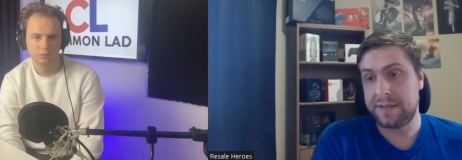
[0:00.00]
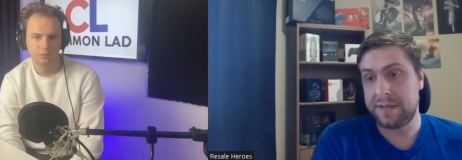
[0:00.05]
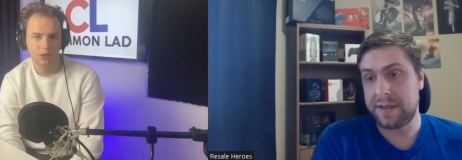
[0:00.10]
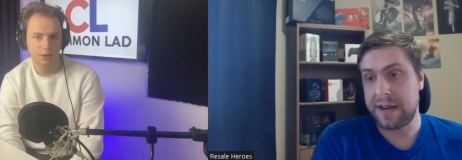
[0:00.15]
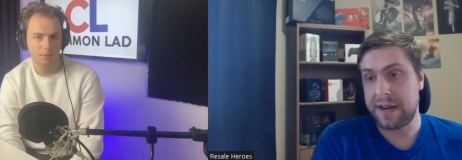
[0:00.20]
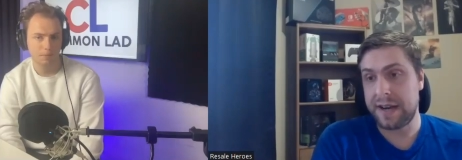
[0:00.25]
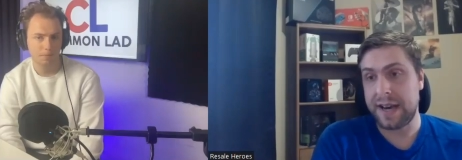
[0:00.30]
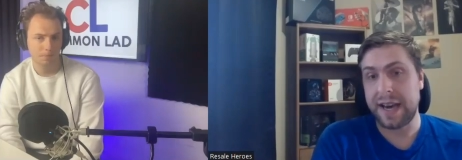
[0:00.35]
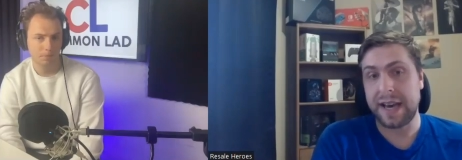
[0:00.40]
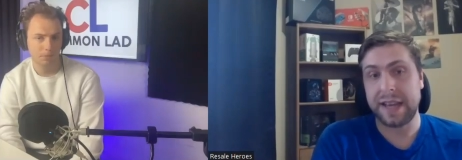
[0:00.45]

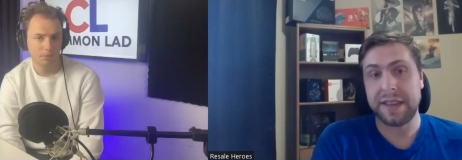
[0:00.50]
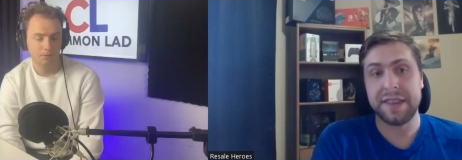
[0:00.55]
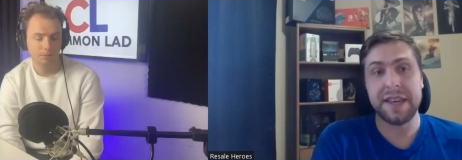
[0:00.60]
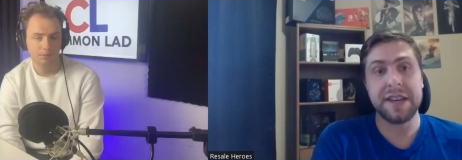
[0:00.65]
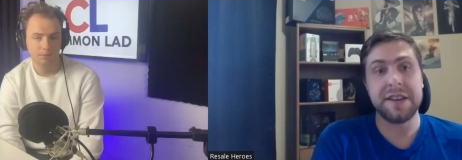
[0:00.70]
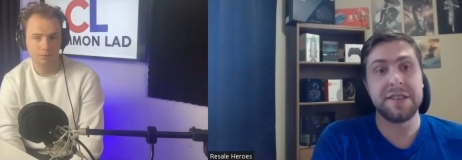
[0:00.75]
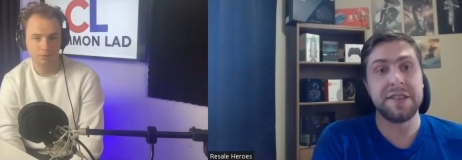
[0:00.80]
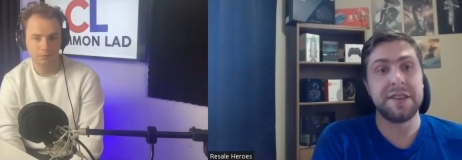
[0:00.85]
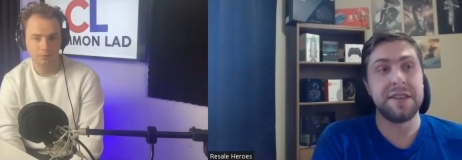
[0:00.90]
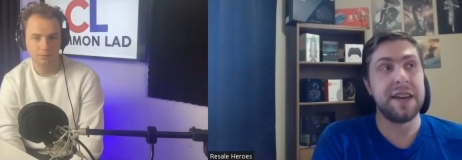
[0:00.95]
Speaker 1: uh, at the end
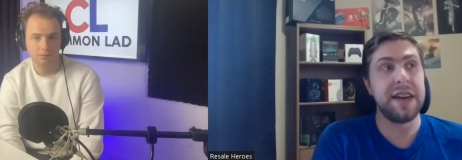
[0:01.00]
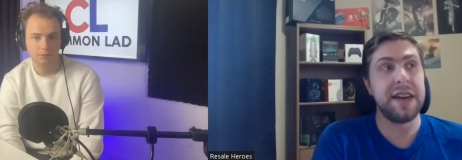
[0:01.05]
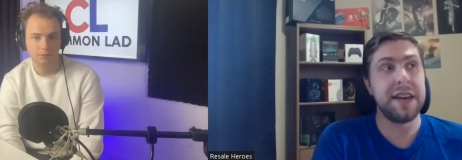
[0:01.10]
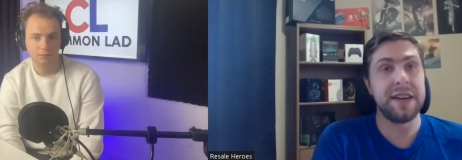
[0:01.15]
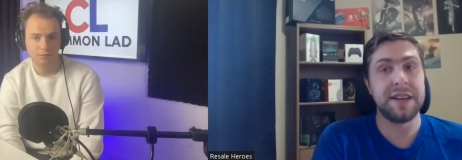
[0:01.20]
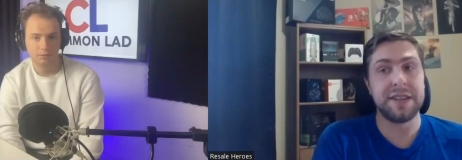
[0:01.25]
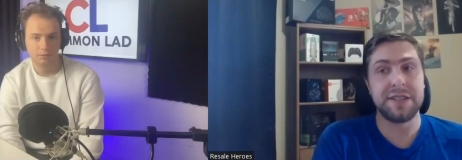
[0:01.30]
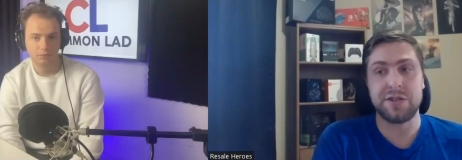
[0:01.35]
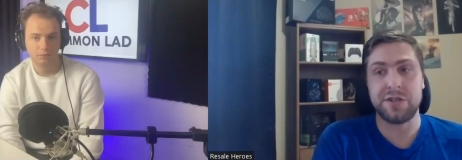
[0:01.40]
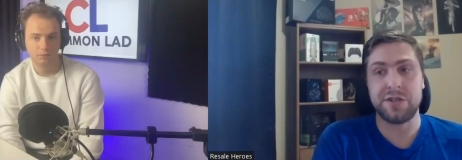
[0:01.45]
of the day,
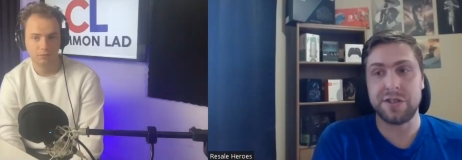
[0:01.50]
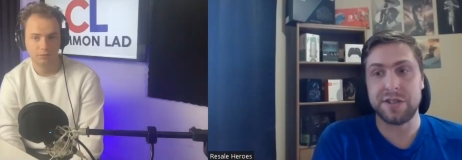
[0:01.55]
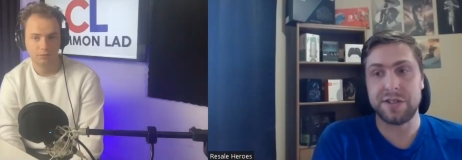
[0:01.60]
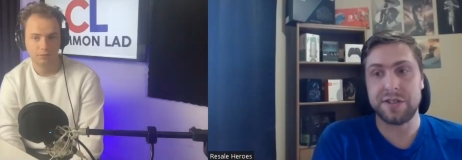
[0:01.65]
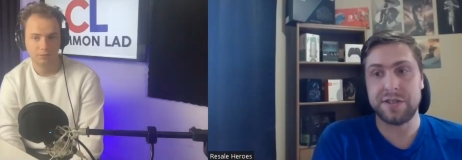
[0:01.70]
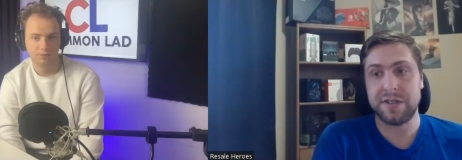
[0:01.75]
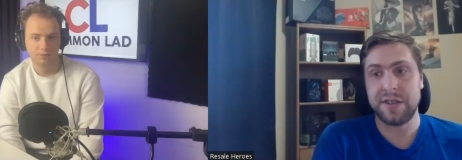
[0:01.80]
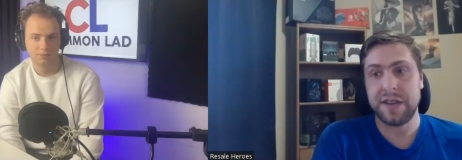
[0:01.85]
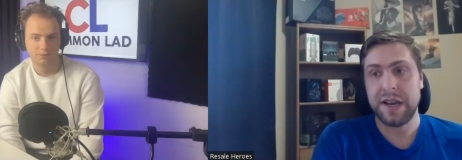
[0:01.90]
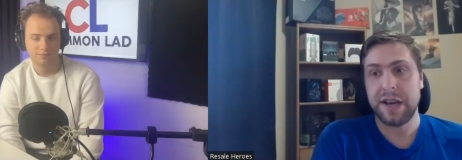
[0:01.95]
it's
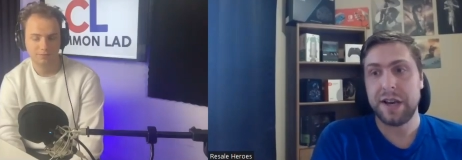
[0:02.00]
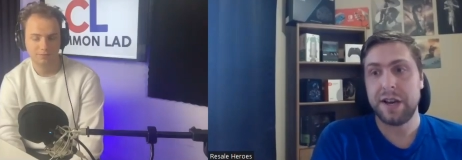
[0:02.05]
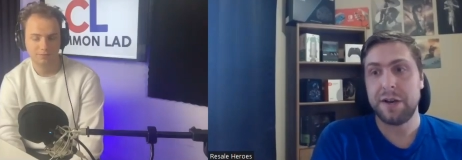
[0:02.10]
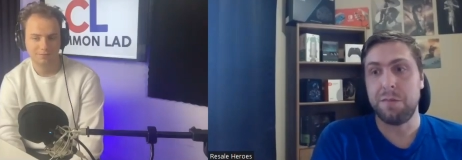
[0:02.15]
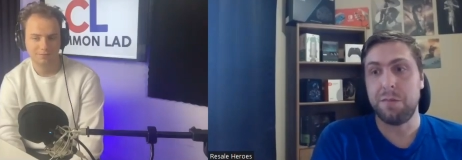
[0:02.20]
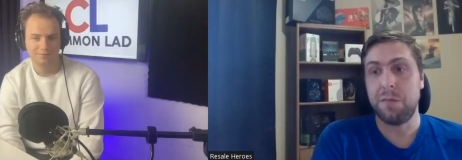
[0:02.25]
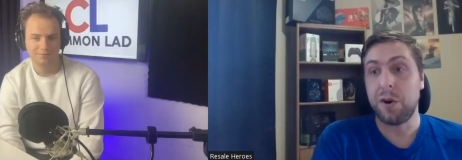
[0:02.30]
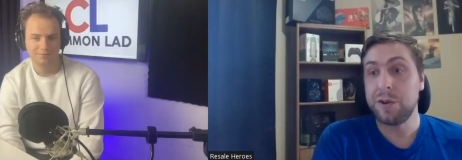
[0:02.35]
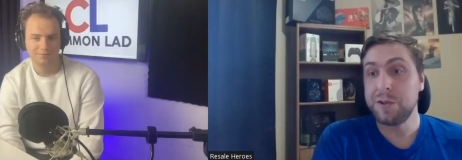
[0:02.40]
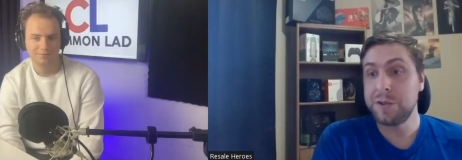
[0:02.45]
just
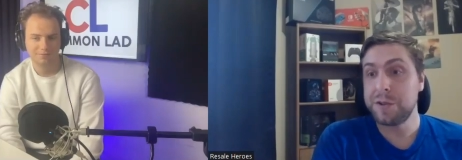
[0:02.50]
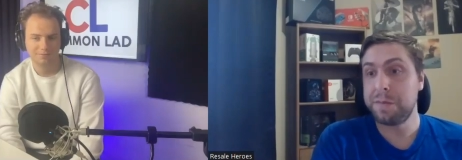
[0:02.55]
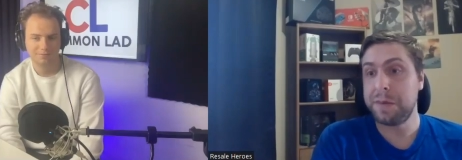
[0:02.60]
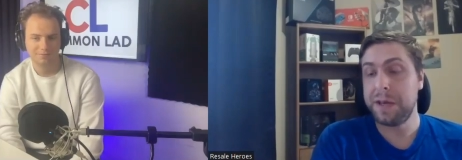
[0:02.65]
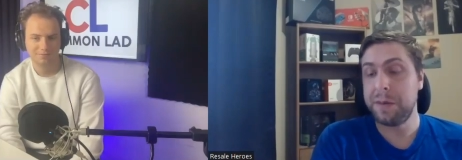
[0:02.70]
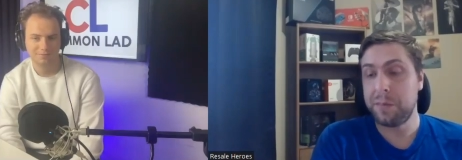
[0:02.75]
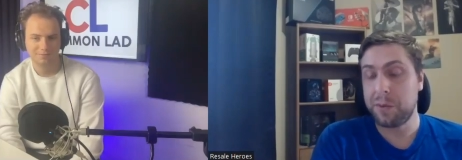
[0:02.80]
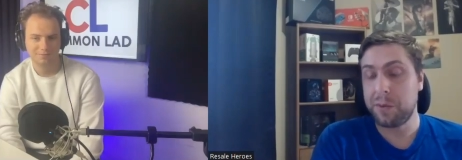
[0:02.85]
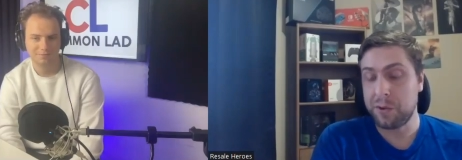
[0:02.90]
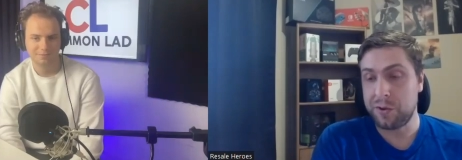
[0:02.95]
most
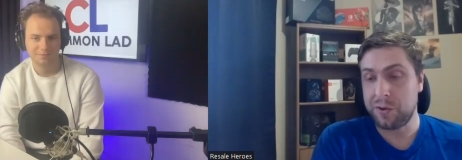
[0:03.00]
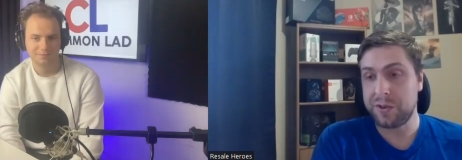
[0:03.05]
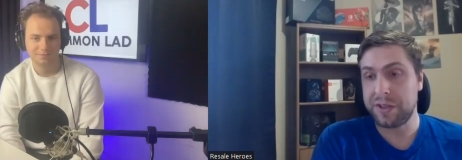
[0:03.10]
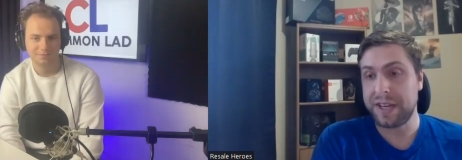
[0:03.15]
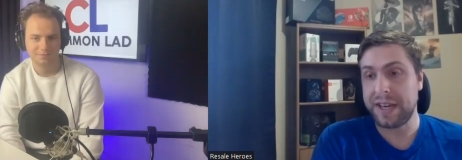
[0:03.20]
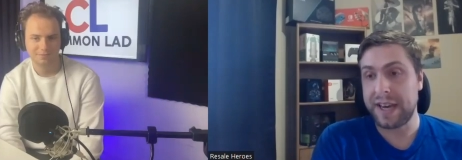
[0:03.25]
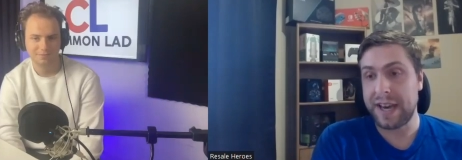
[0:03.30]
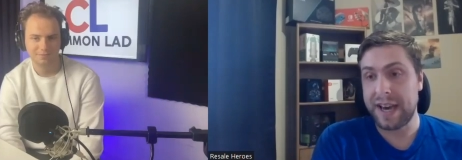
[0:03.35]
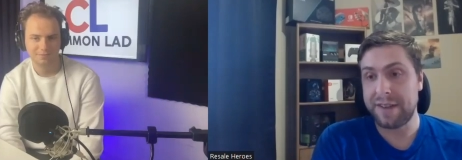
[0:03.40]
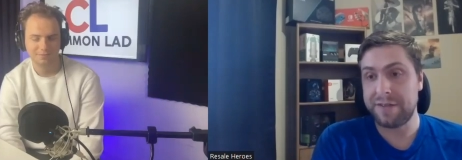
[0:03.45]
people only
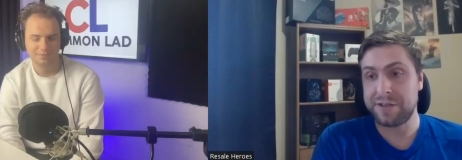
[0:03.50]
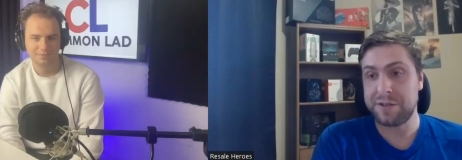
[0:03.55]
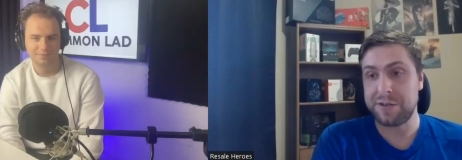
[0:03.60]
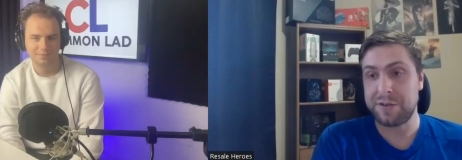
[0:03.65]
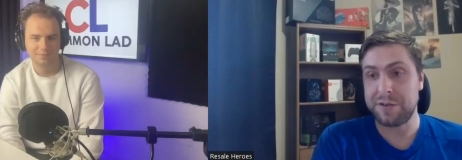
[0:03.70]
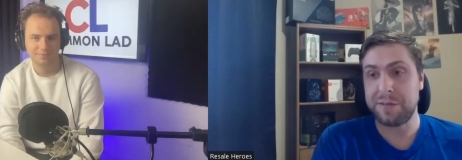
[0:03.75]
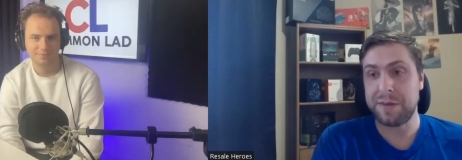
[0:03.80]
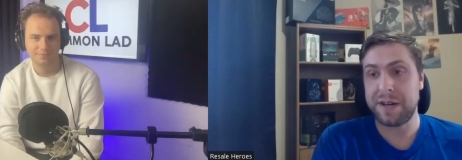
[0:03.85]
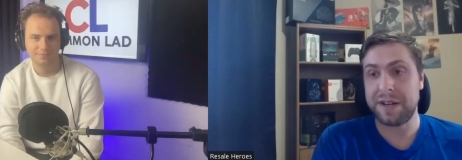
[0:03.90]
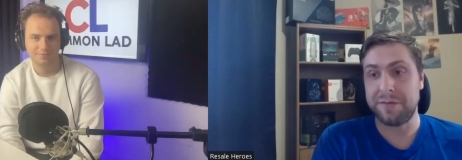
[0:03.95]
have a certain amount.